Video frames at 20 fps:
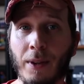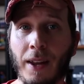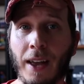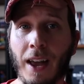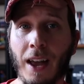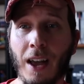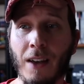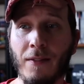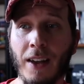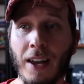would
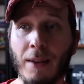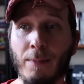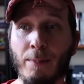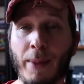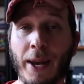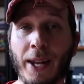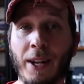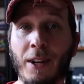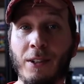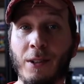have a
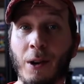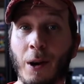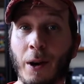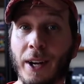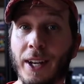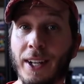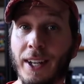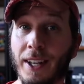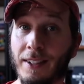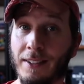better
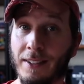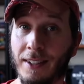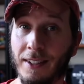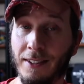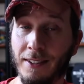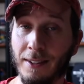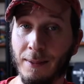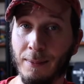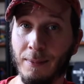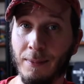targeting
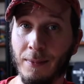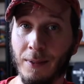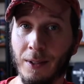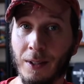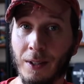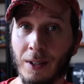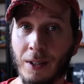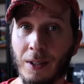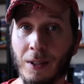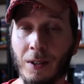system.
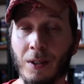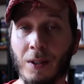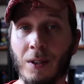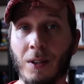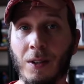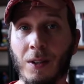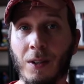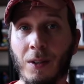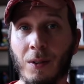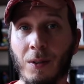
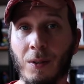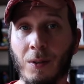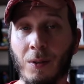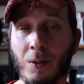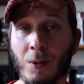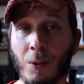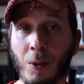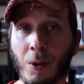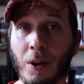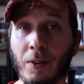
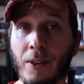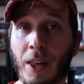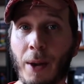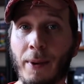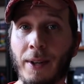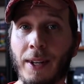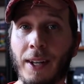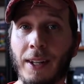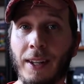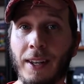Or they
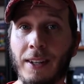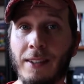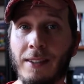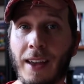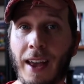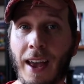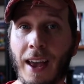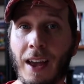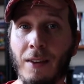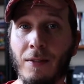would at least
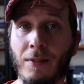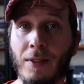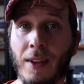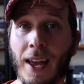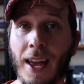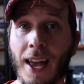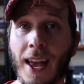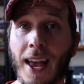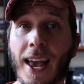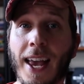have
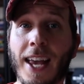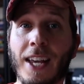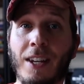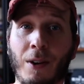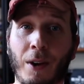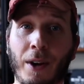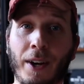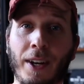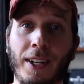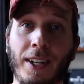a
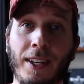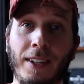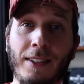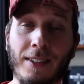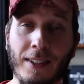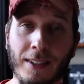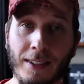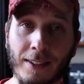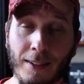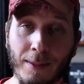targeting
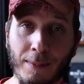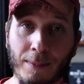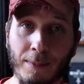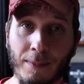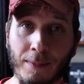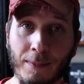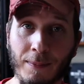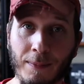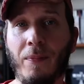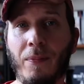system.
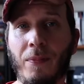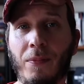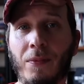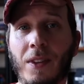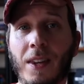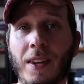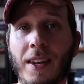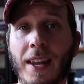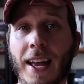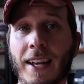
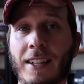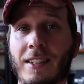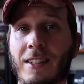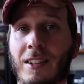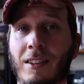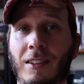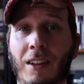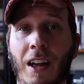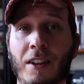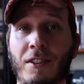The next
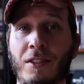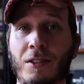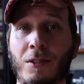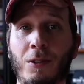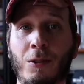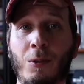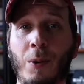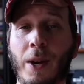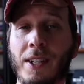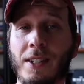
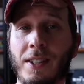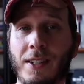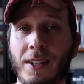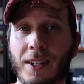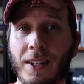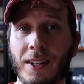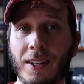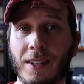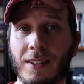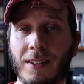logical
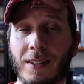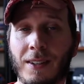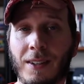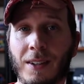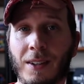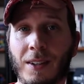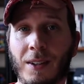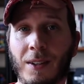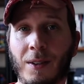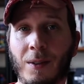question is,
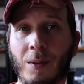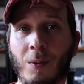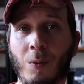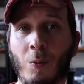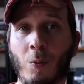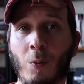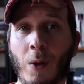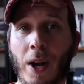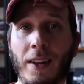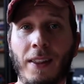
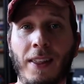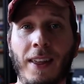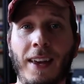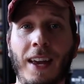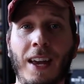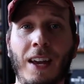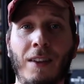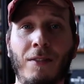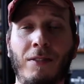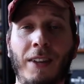why do they
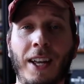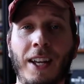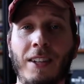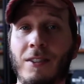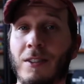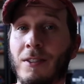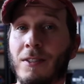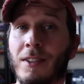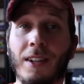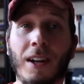have
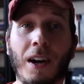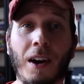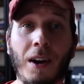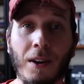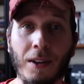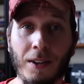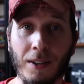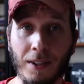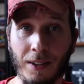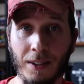lasers at
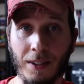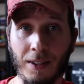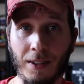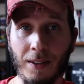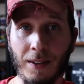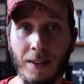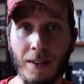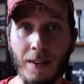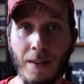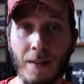all?
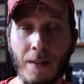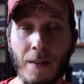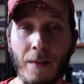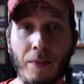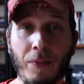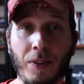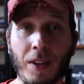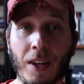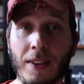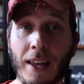
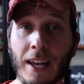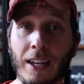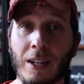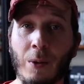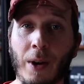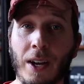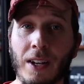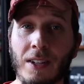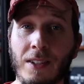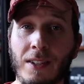And that
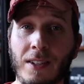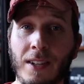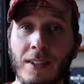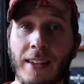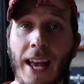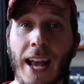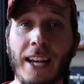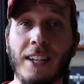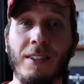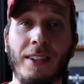question
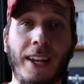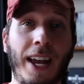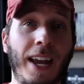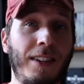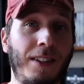is actually